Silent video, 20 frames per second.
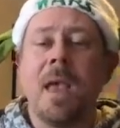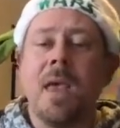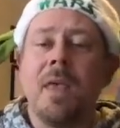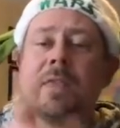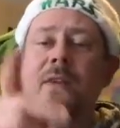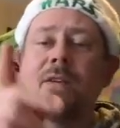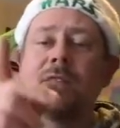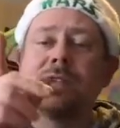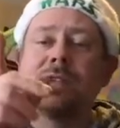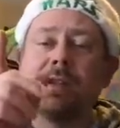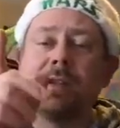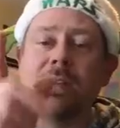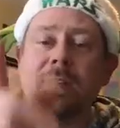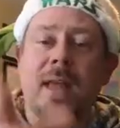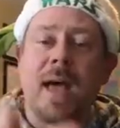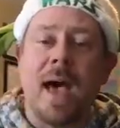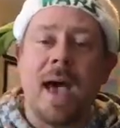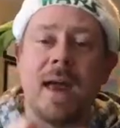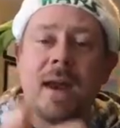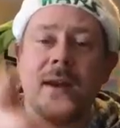There's a
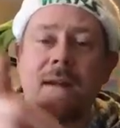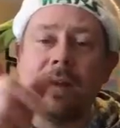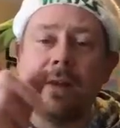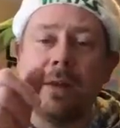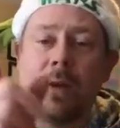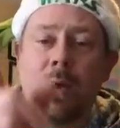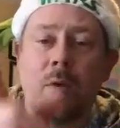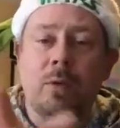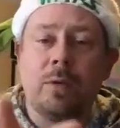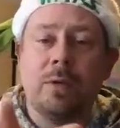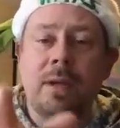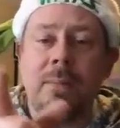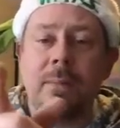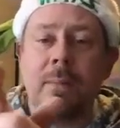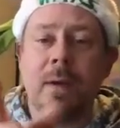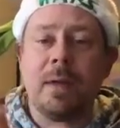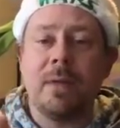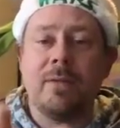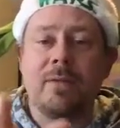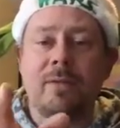lot of lonely
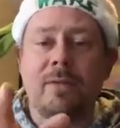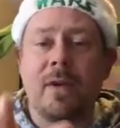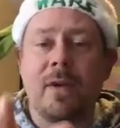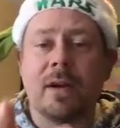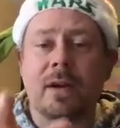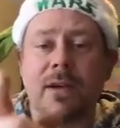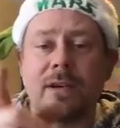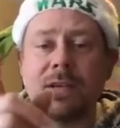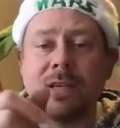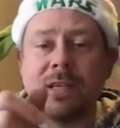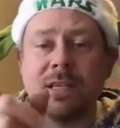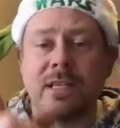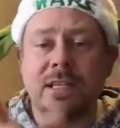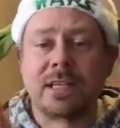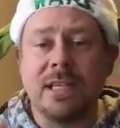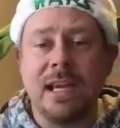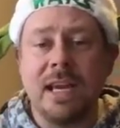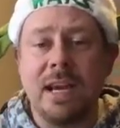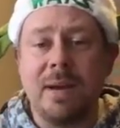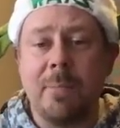motherfuckers in
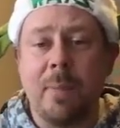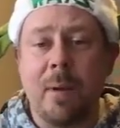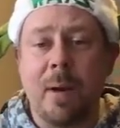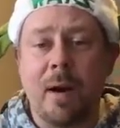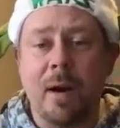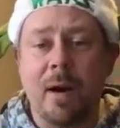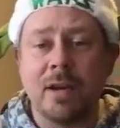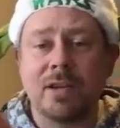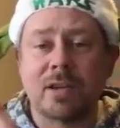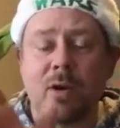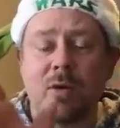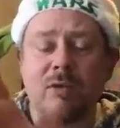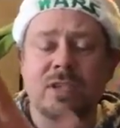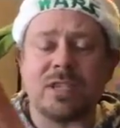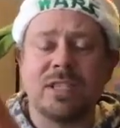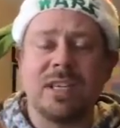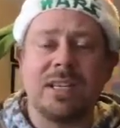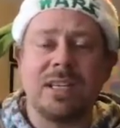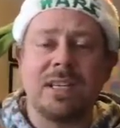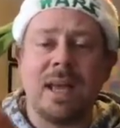seedy bars. Go
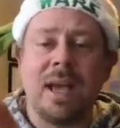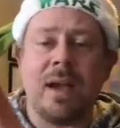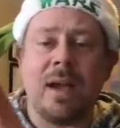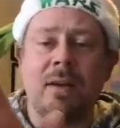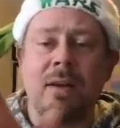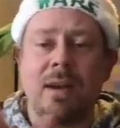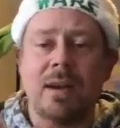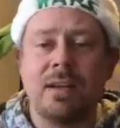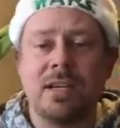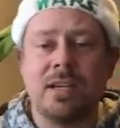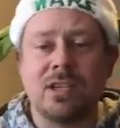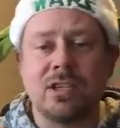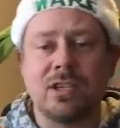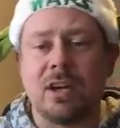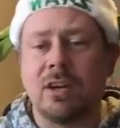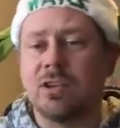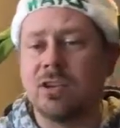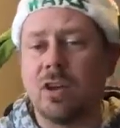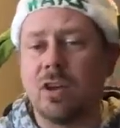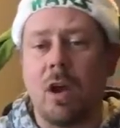sit down and just
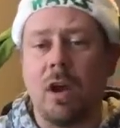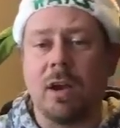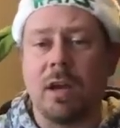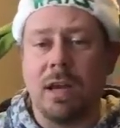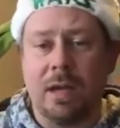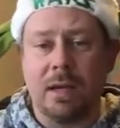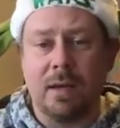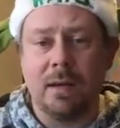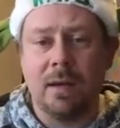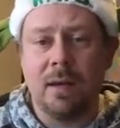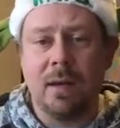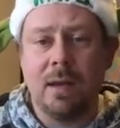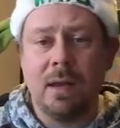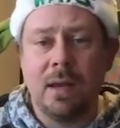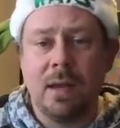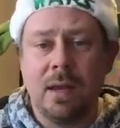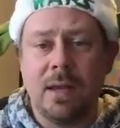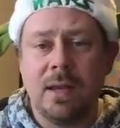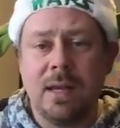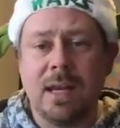start talking.
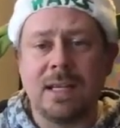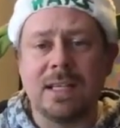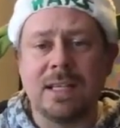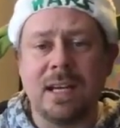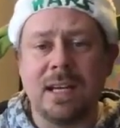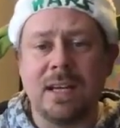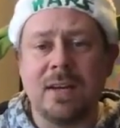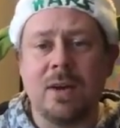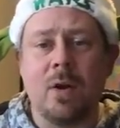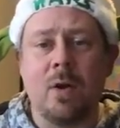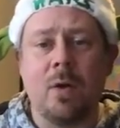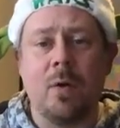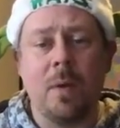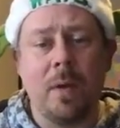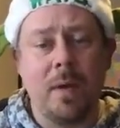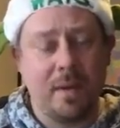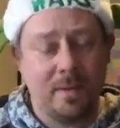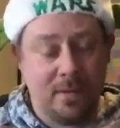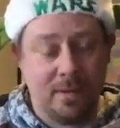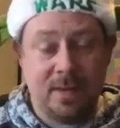Next thing you know,
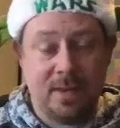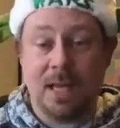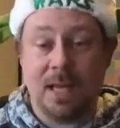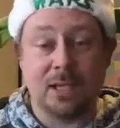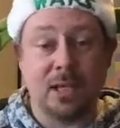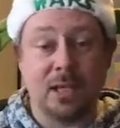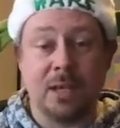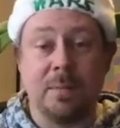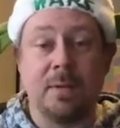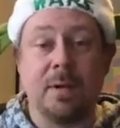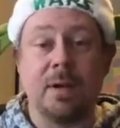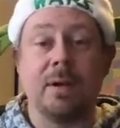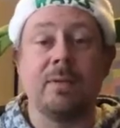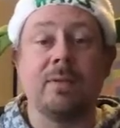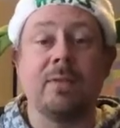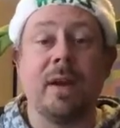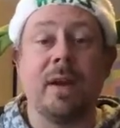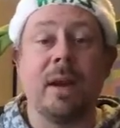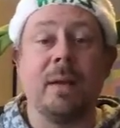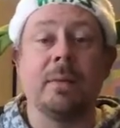that's gonna be your
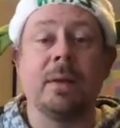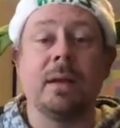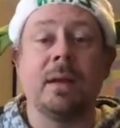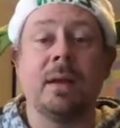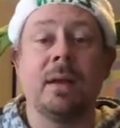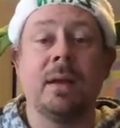family.